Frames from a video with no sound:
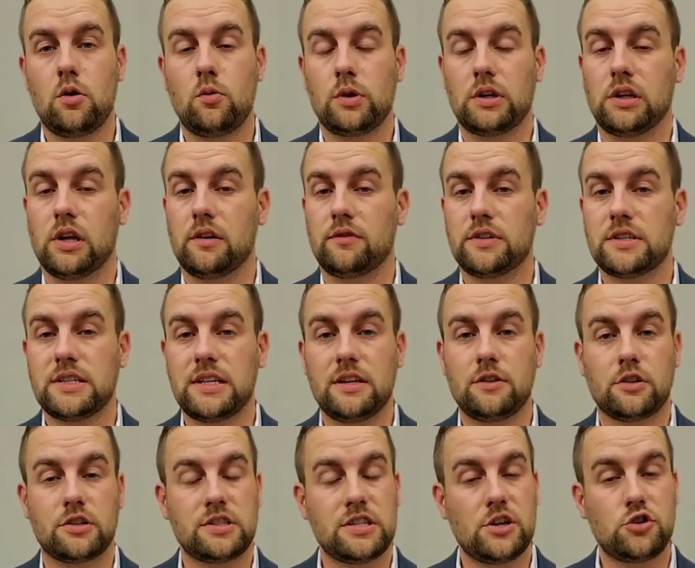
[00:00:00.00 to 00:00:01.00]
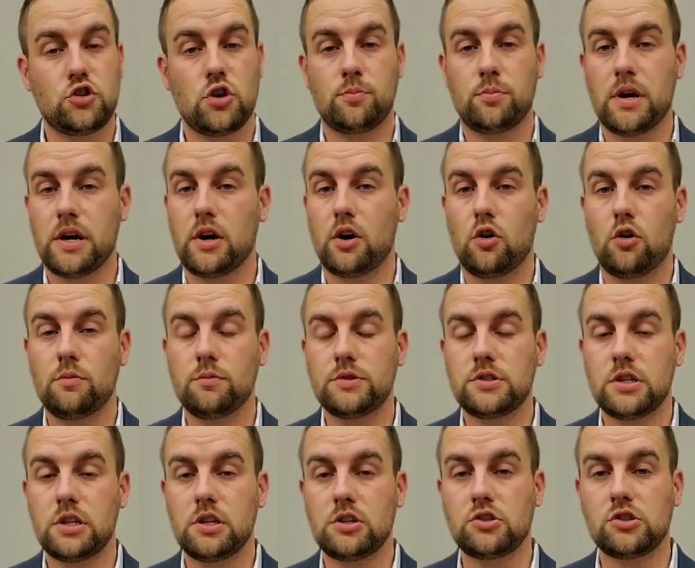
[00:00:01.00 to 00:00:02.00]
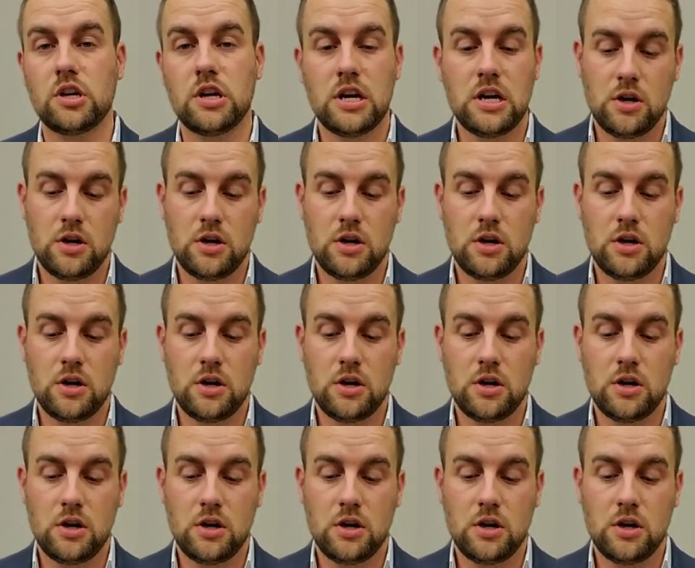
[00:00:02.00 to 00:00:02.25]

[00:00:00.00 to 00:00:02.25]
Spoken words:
We'd love to either set you up on a home search,